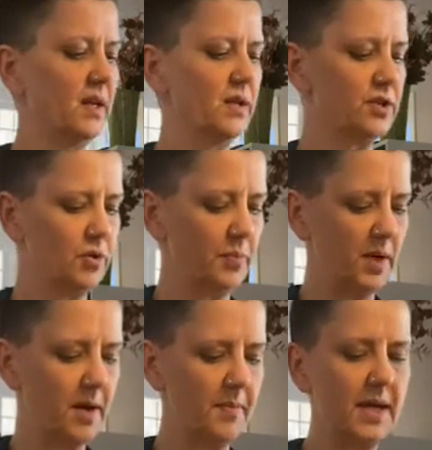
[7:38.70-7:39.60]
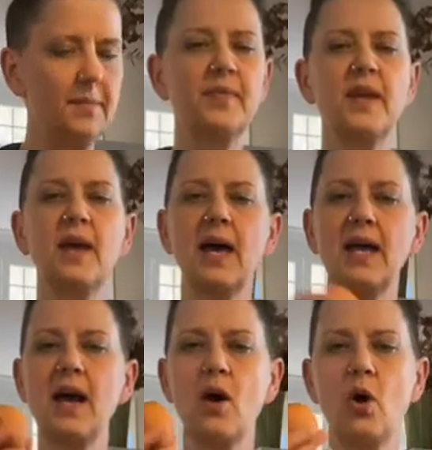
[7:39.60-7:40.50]
super yummy. And
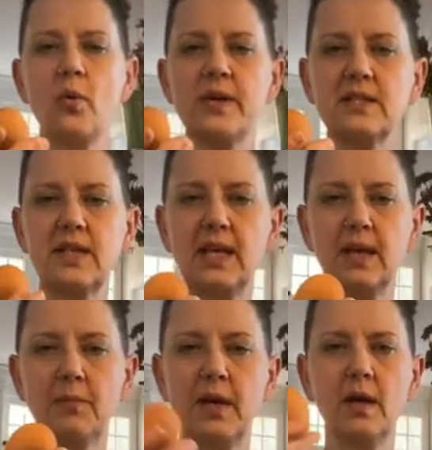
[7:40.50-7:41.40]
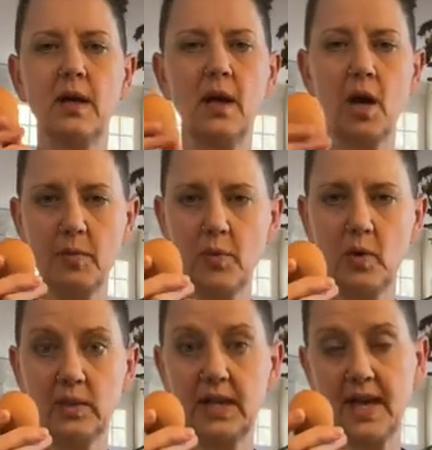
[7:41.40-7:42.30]
I always keep
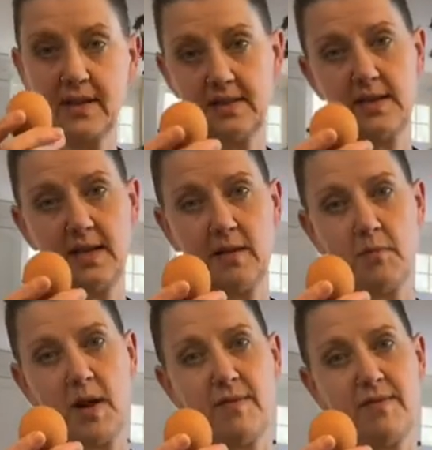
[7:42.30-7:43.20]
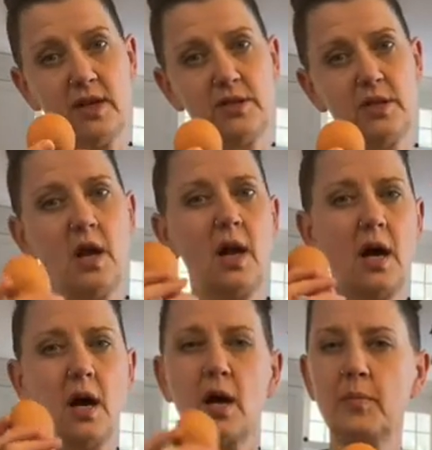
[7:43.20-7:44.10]
hard-boiled eggs in my fridge.
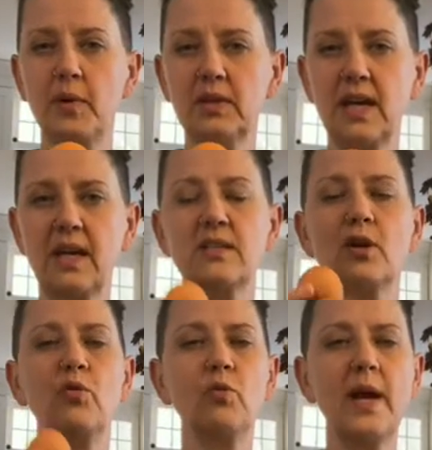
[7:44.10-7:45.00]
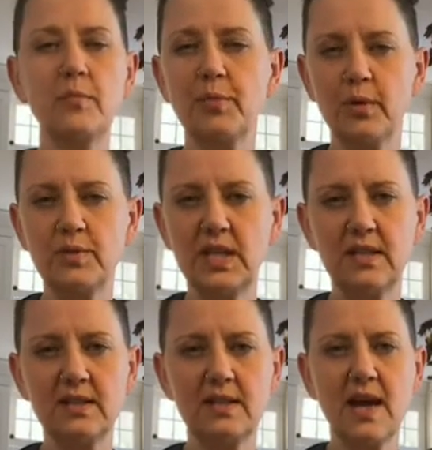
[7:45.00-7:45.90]
A hard-boiled egg is a great
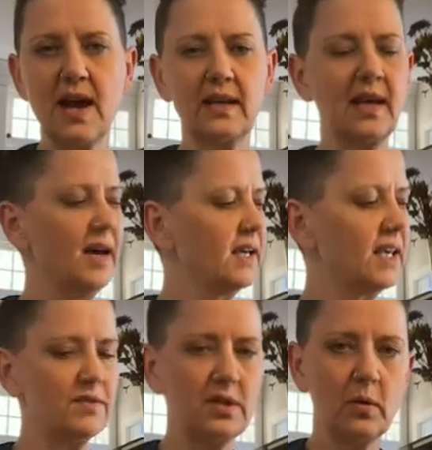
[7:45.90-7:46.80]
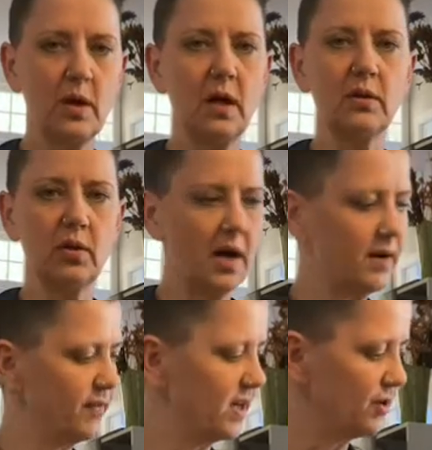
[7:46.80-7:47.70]
protein snack, gives you a lot
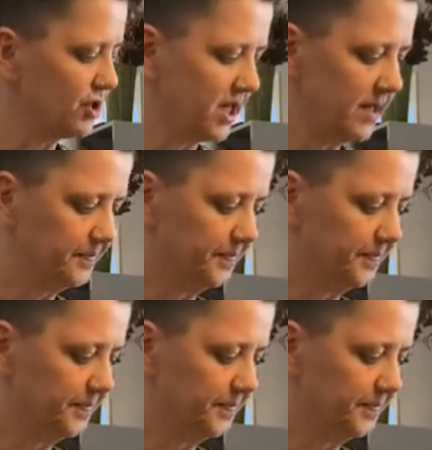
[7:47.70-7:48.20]
of energy.